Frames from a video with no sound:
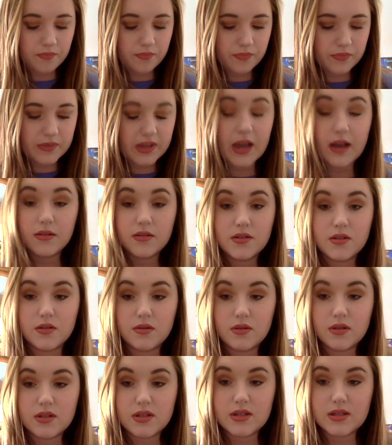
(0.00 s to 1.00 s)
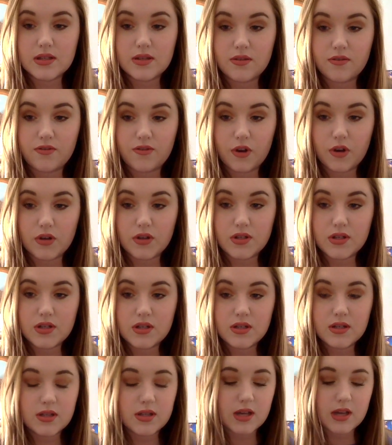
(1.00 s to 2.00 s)
yeah, so this is the
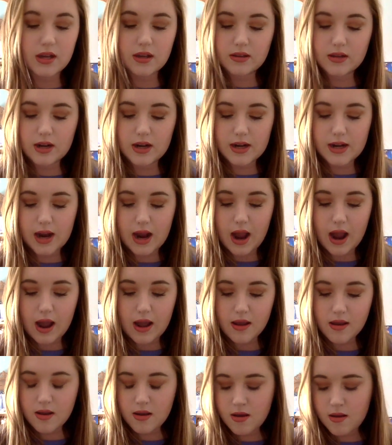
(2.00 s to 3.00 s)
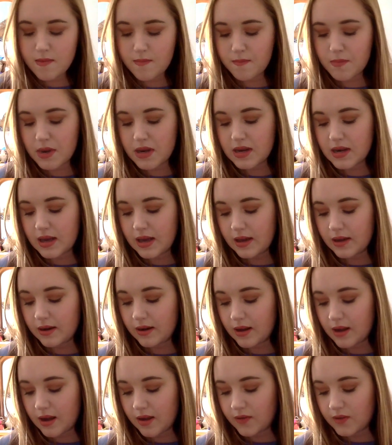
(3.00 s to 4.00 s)
first thing that I got. My Nana
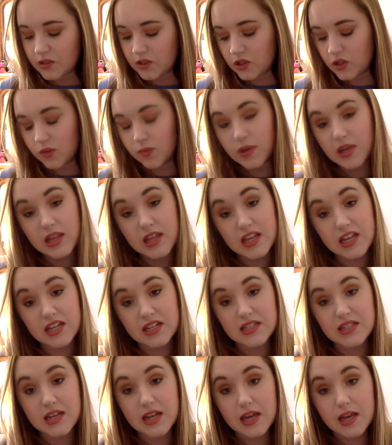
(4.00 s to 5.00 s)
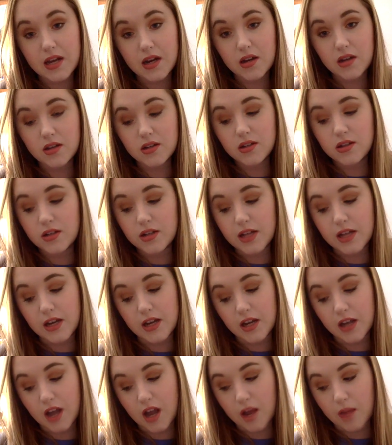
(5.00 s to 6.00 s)
gave it to me. Thanks, Nana. Nana
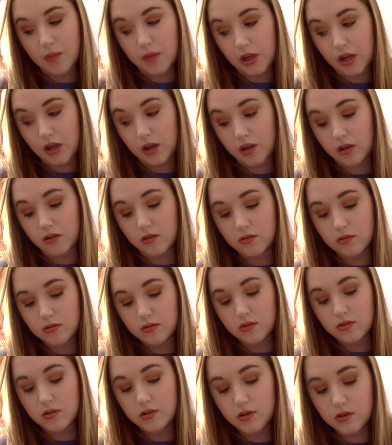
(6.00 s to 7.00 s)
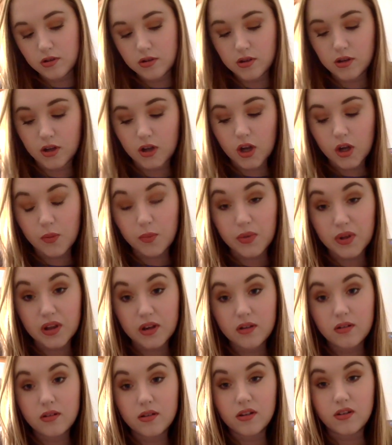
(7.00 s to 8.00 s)
got me a good bit
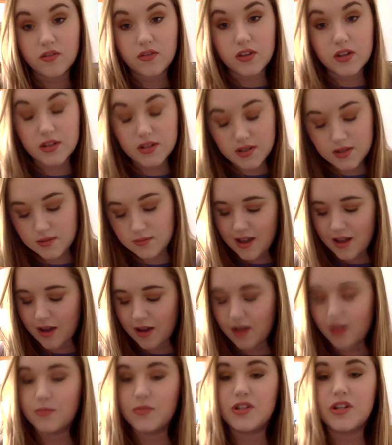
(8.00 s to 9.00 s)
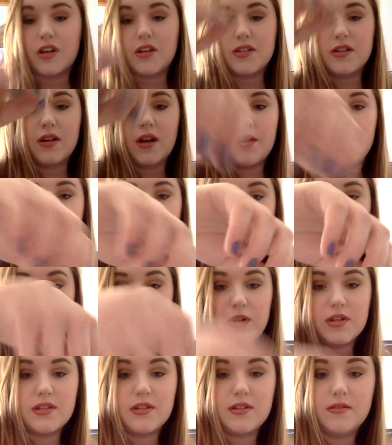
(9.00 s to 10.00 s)
of this. She also got me this
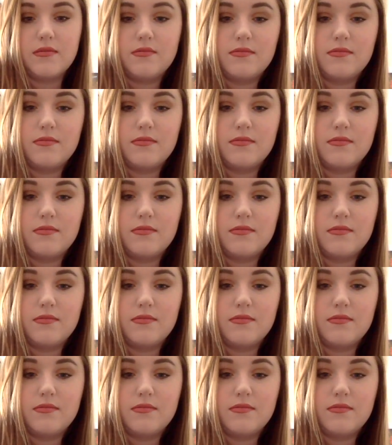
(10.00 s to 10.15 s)
bracelet.